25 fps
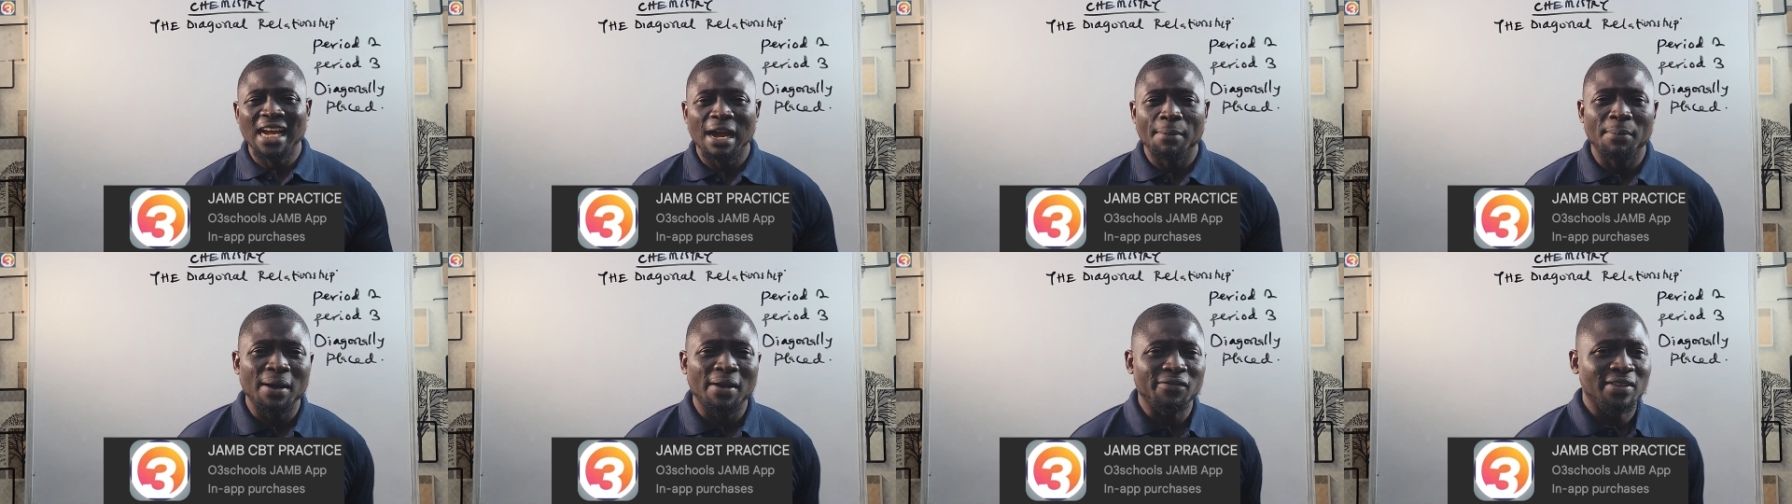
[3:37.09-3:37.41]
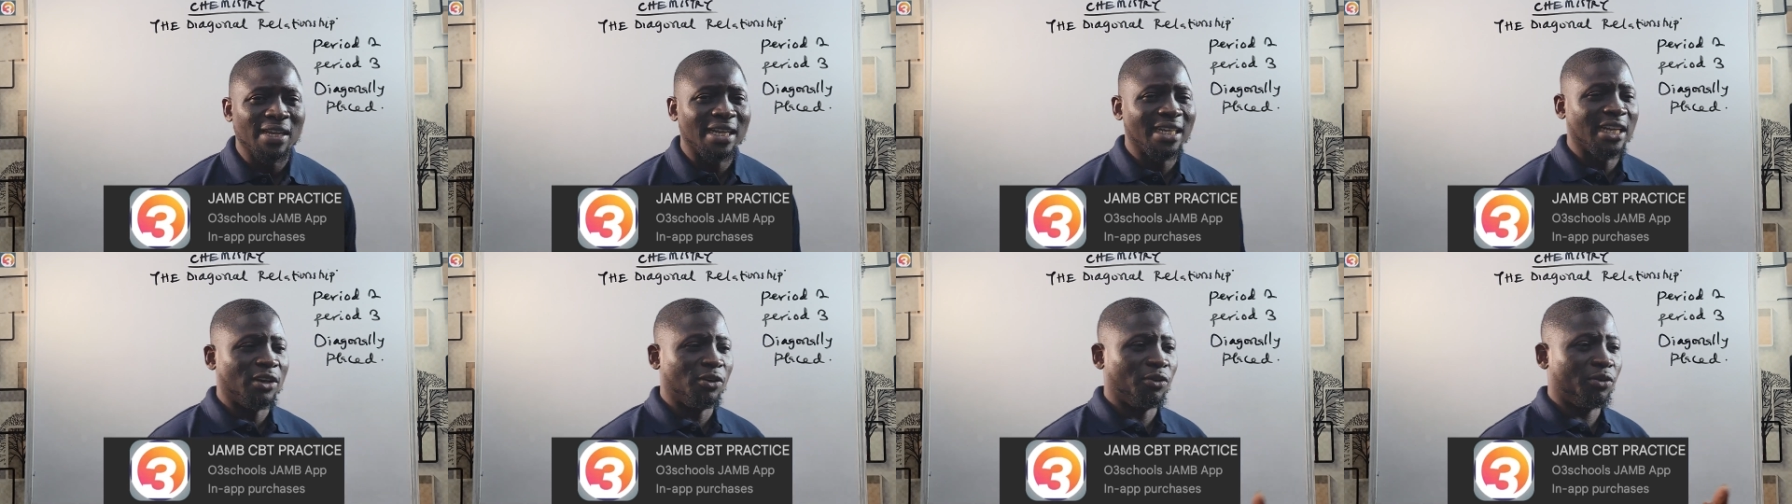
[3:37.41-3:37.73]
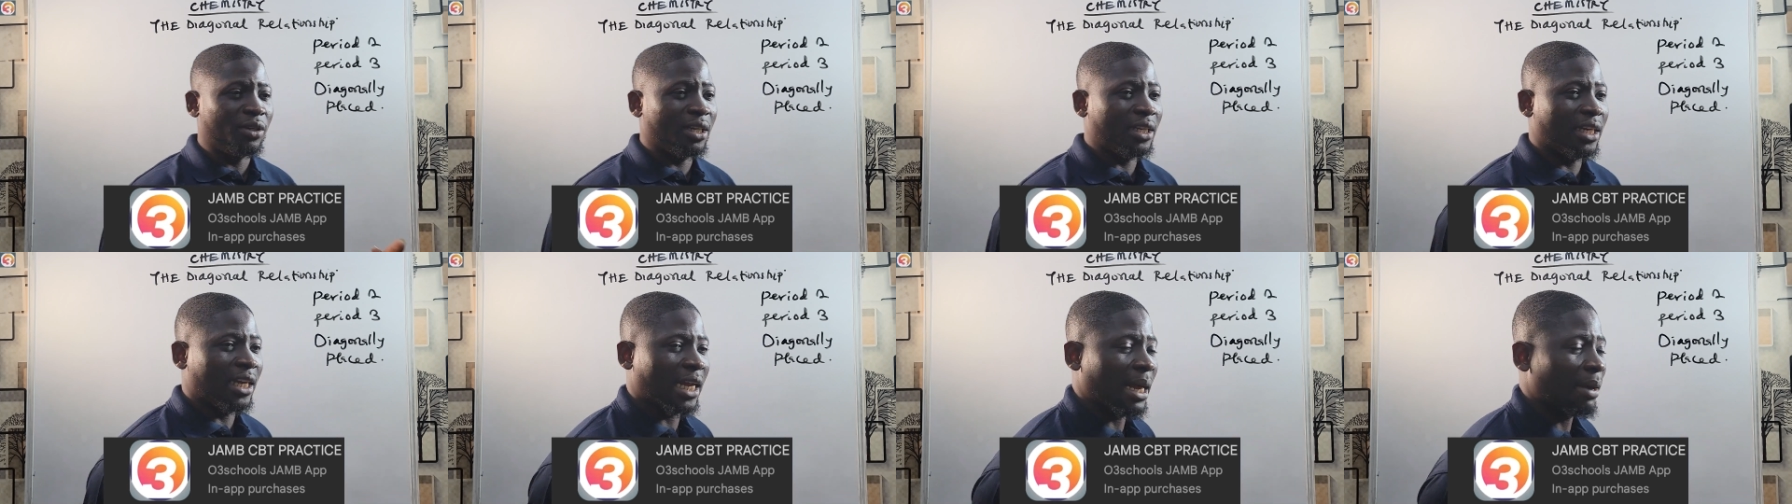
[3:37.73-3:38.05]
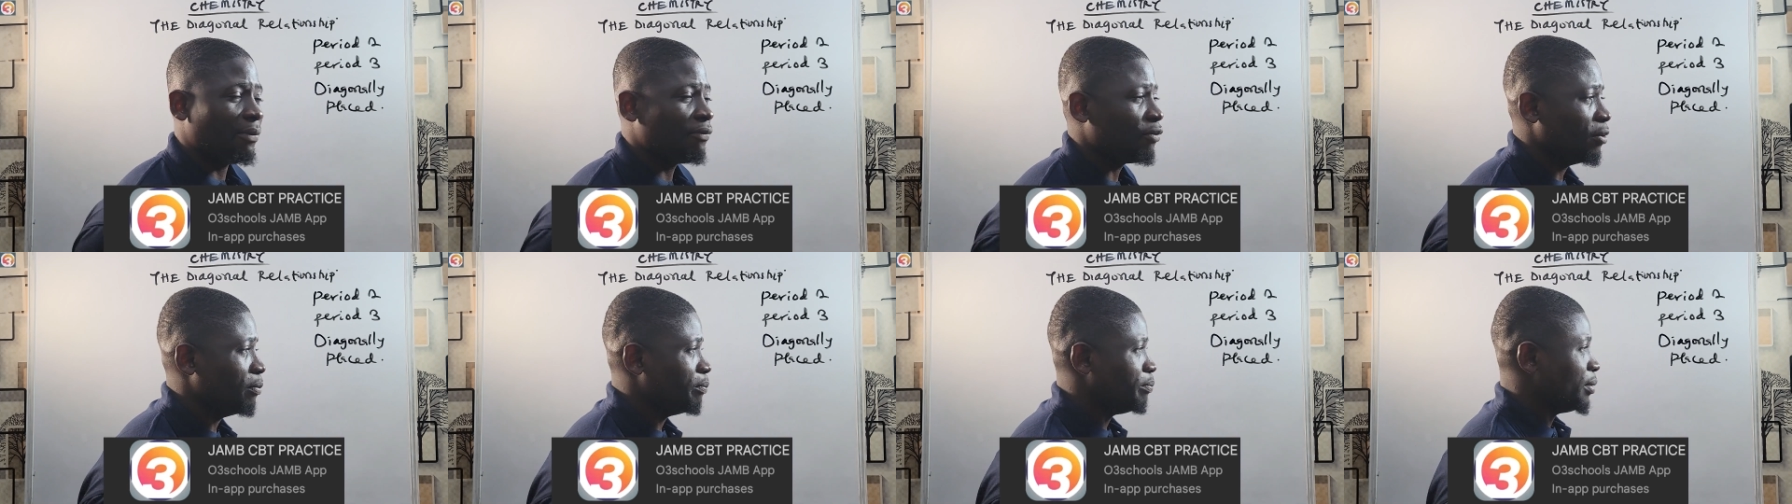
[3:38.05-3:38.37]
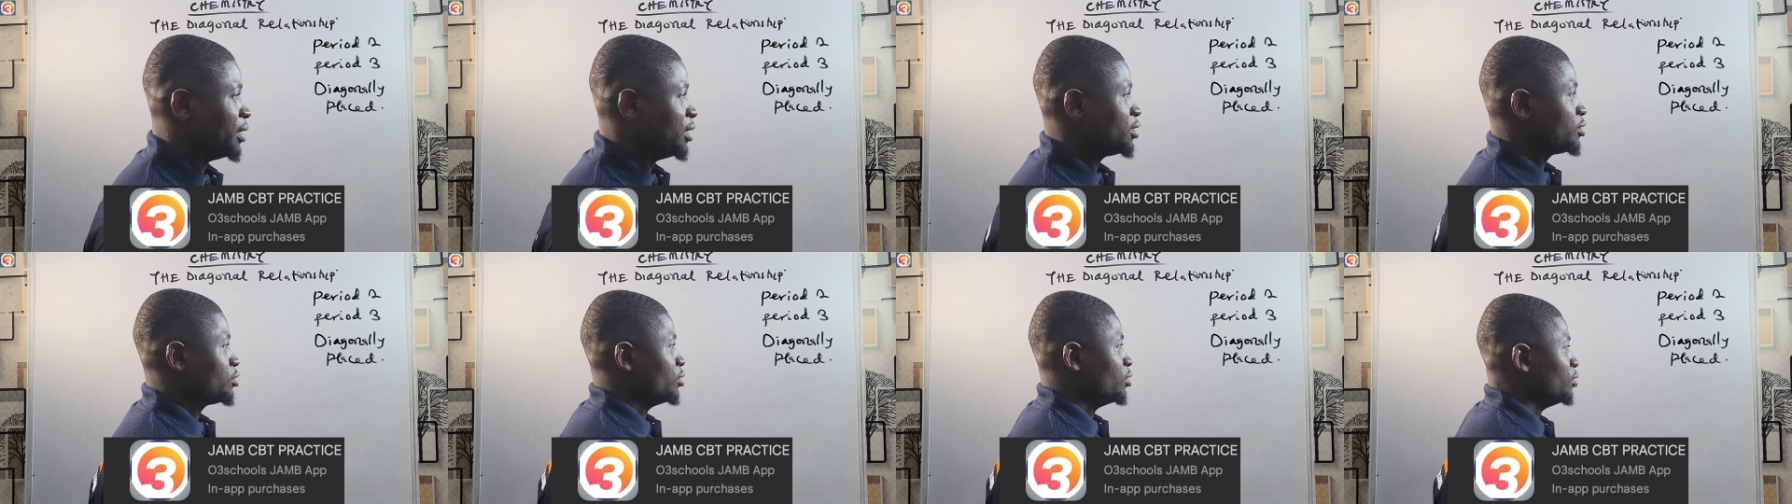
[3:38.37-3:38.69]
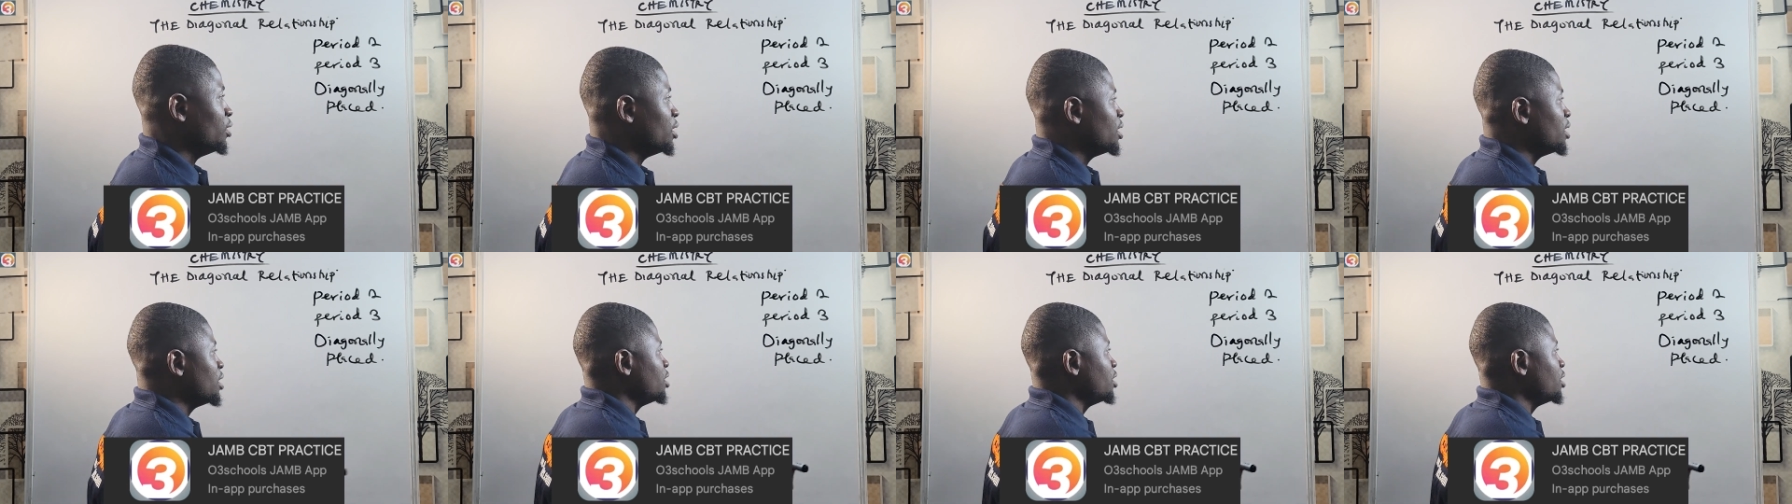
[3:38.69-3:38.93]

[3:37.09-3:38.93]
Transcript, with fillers: app after downloading the app from play store